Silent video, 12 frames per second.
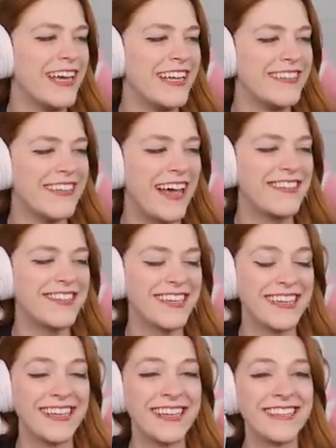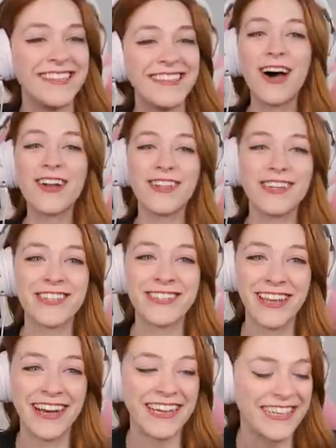And he's asking his toddler
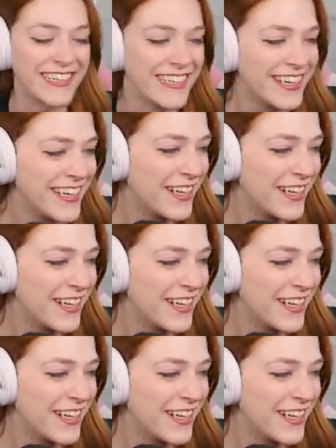son,